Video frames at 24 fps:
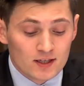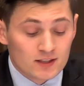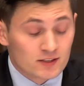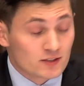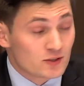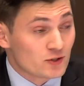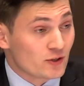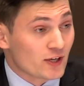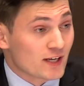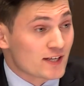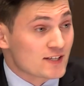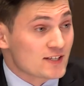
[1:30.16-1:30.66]

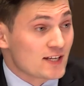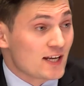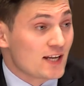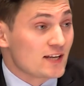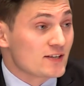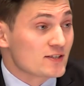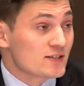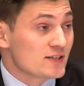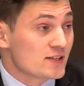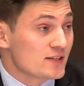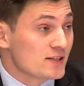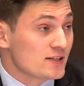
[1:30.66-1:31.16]
Dear
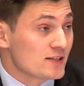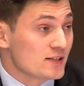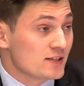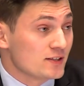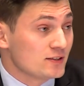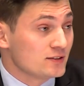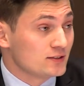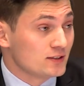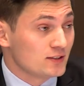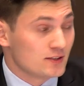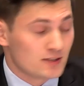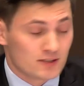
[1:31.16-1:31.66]
Excellencies,
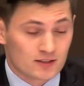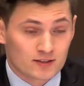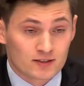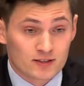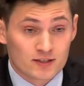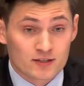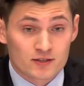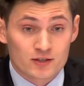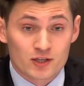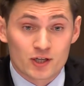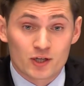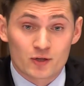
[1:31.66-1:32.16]

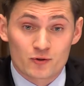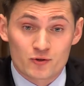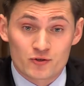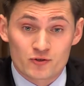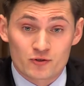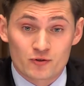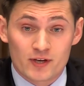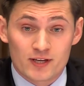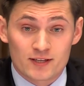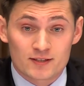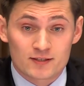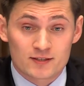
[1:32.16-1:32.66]

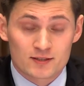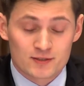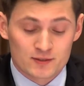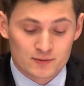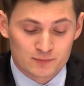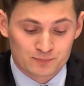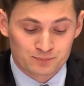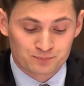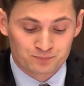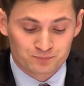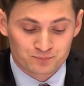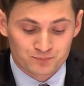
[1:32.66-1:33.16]
distinguished guests,
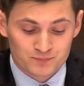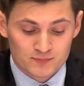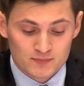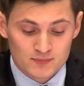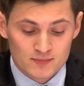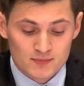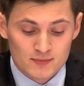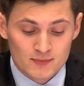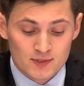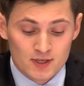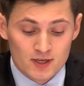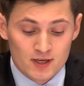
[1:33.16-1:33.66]

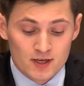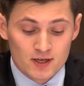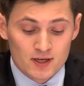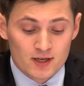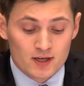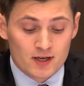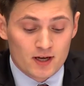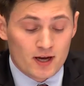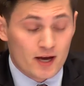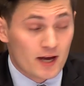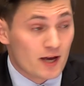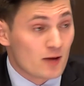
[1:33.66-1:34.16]

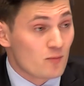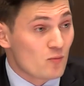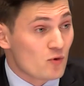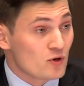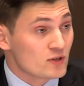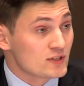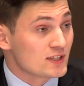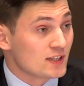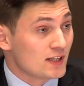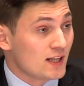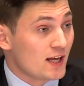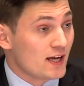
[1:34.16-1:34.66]
I am
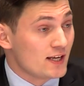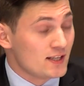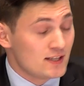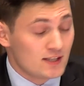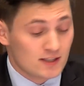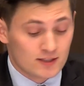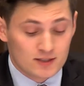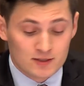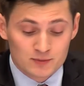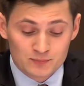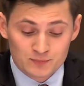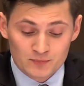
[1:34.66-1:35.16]
most
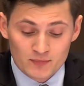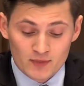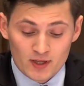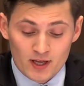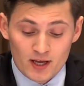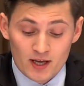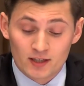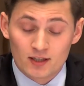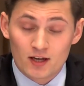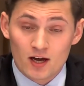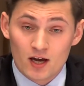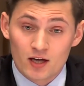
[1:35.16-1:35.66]
delighted
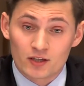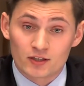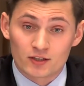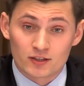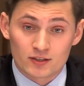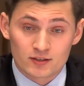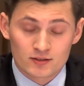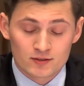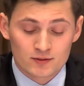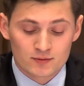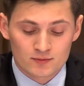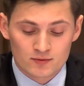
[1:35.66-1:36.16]
and
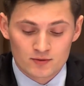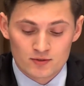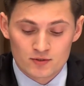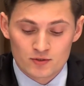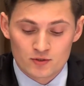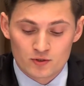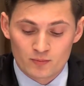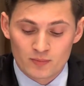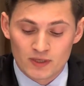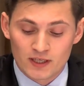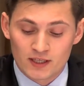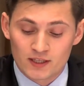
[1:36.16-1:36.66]
honored
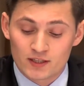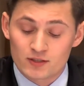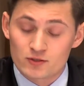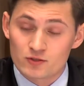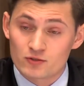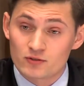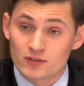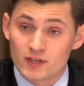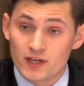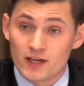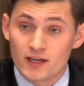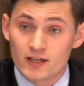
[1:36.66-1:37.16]
to be here
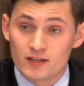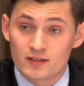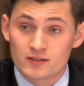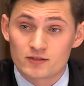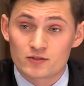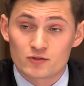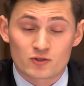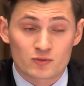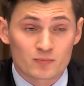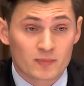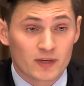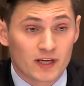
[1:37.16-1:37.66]
today
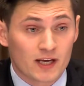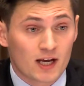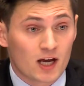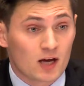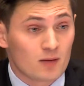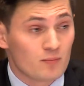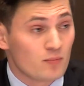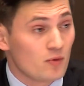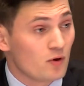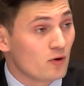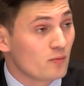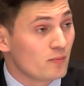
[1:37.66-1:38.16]
to speak
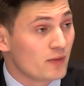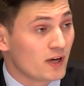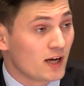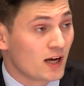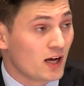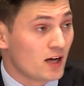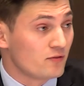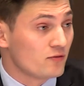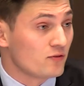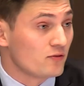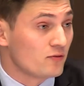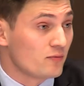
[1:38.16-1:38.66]
up on
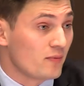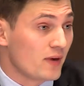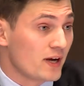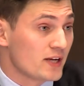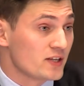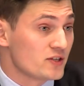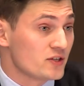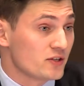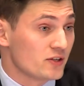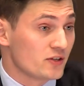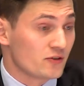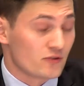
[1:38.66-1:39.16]
behalf of my
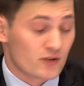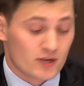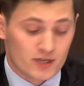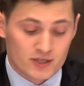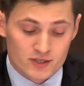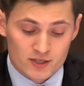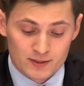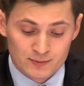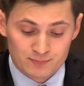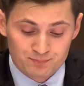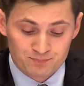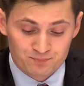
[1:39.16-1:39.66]

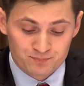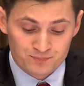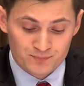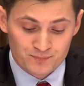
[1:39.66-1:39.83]
generation